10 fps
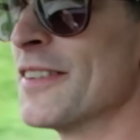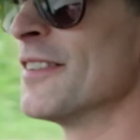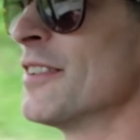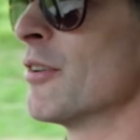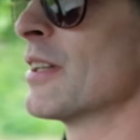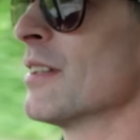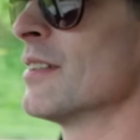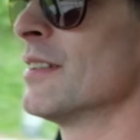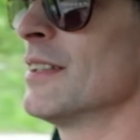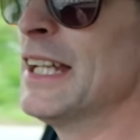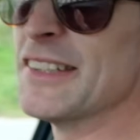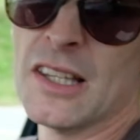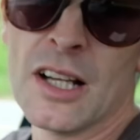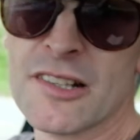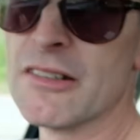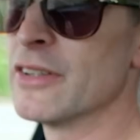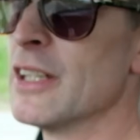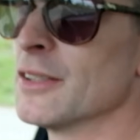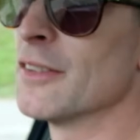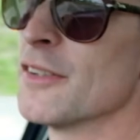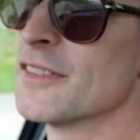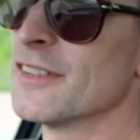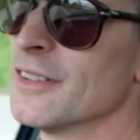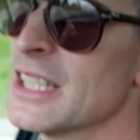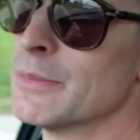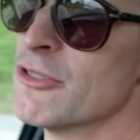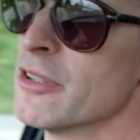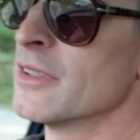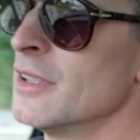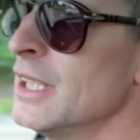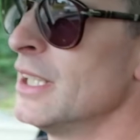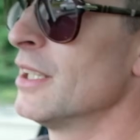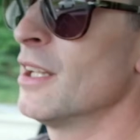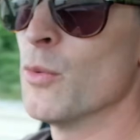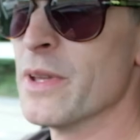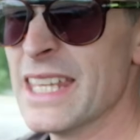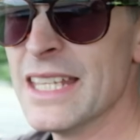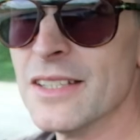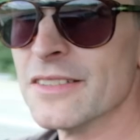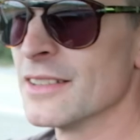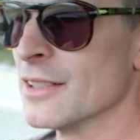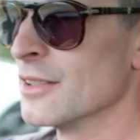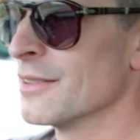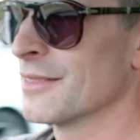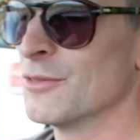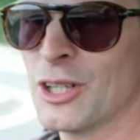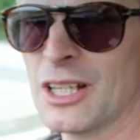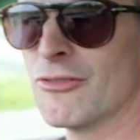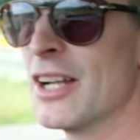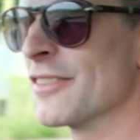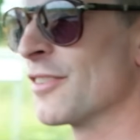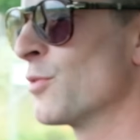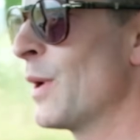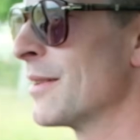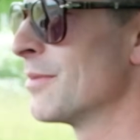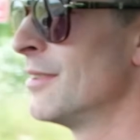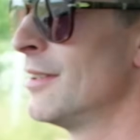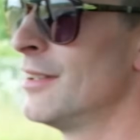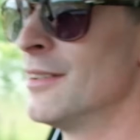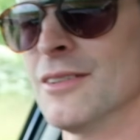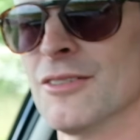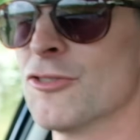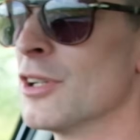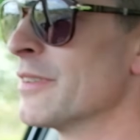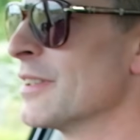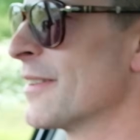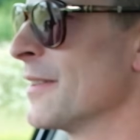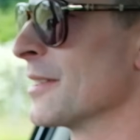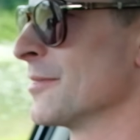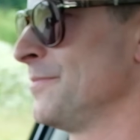considering that it's a luxury vehicle, so it's designed to be driven with ease. You know, not going to raise a sweat driving this thing.